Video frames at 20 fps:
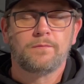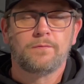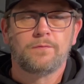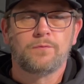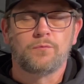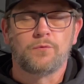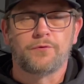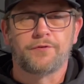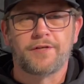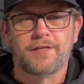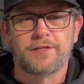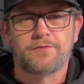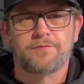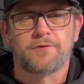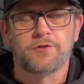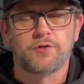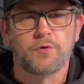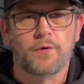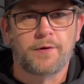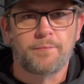Well, thanks for
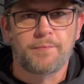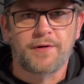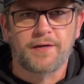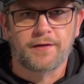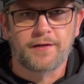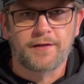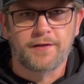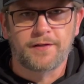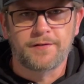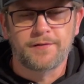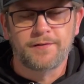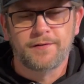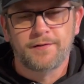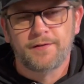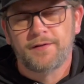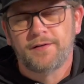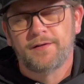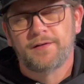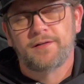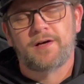joining me again.
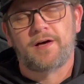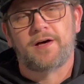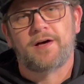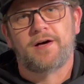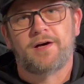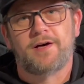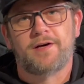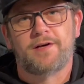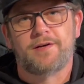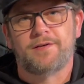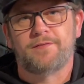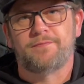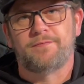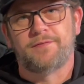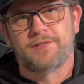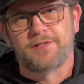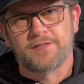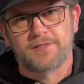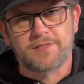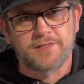This